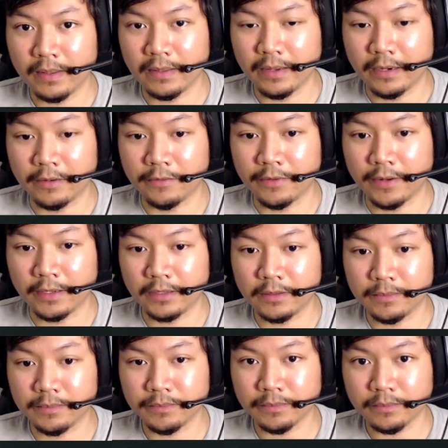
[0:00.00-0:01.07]
interface.
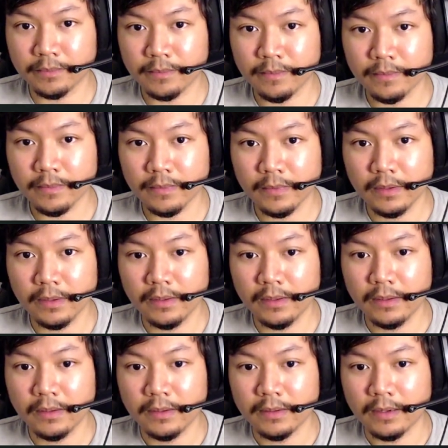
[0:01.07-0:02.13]

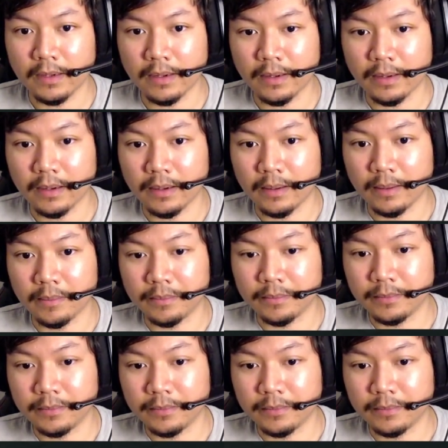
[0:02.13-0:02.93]
And